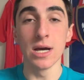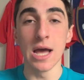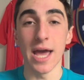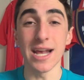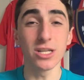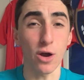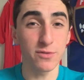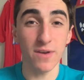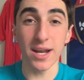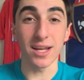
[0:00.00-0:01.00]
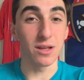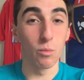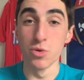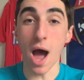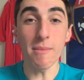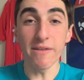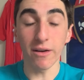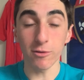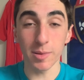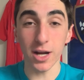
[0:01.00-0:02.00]
And as a Dolphins fan, not my
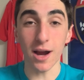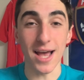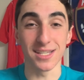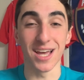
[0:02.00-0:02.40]
favorite player as